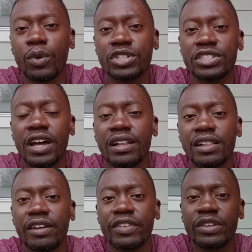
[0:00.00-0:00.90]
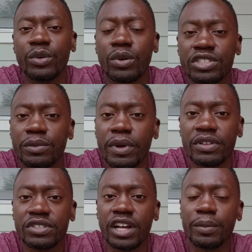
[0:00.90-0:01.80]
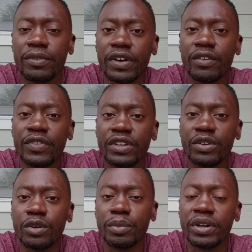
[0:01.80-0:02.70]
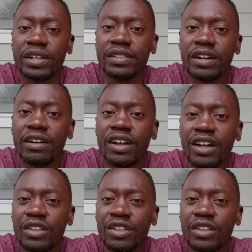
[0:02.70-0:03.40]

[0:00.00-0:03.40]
Porsche 911 or some other type of vehicle and put it in there,